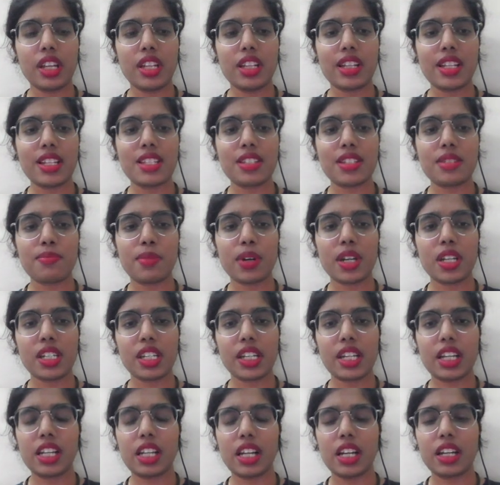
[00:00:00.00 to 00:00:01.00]
in this
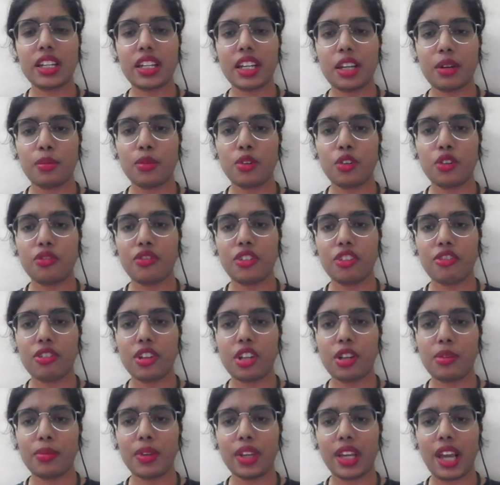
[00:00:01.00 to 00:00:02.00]
particular demo, we
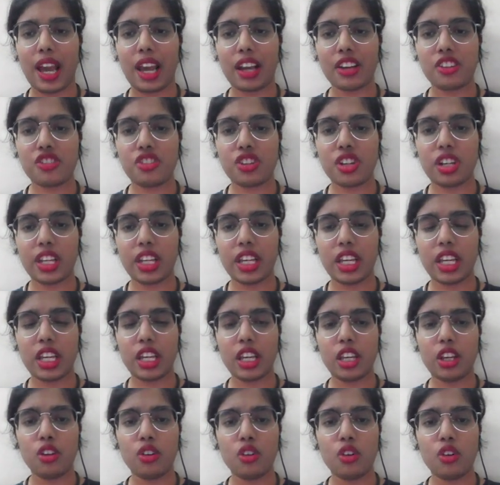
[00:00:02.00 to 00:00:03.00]
will be
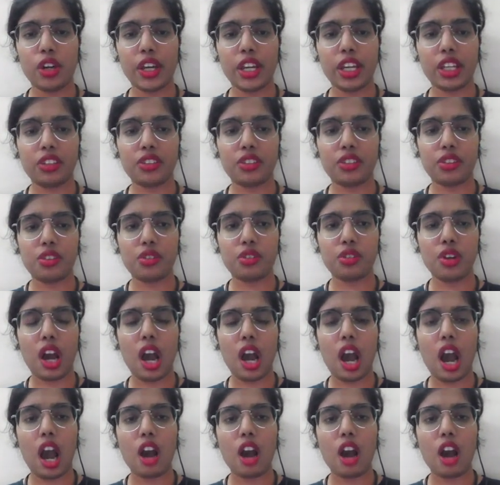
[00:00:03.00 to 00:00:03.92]
actually going through